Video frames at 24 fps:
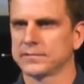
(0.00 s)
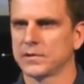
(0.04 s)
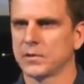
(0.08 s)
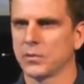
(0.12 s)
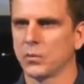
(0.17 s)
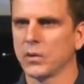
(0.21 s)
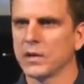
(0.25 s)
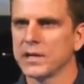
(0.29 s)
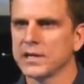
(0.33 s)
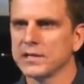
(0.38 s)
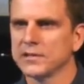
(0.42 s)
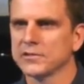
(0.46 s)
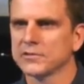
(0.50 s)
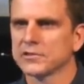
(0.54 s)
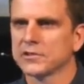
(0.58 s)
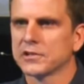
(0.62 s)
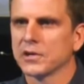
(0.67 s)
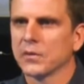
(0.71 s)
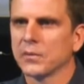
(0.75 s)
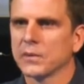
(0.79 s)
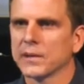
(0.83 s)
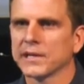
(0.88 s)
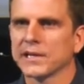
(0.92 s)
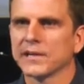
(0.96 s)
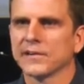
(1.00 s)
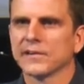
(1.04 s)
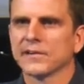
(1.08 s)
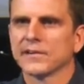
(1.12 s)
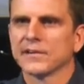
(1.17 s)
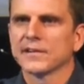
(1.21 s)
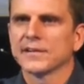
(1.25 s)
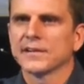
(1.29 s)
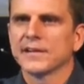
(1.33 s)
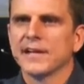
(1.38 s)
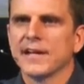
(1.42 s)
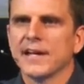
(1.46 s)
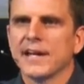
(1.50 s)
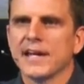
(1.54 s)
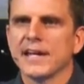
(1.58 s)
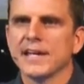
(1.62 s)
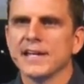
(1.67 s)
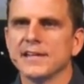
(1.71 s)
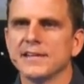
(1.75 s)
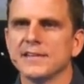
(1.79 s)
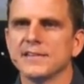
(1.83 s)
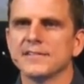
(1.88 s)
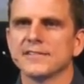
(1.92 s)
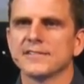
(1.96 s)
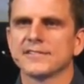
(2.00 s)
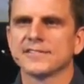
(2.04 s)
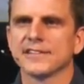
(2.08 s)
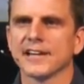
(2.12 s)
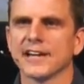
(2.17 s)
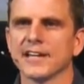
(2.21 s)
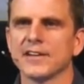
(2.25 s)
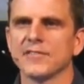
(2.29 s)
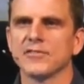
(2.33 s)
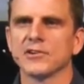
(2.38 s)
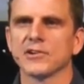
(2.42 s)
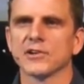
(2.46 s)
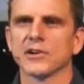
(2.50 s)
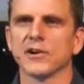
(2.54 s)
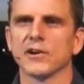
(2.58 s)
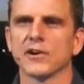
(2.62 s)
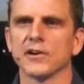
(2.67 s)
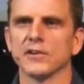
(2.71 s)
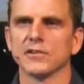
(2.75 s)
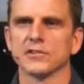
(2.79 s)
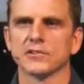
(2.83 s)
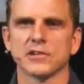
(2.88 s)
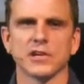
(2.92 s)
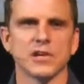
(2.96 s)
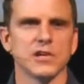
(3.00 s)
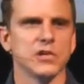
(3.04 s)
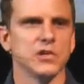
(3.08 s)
What is going on inside of your heart,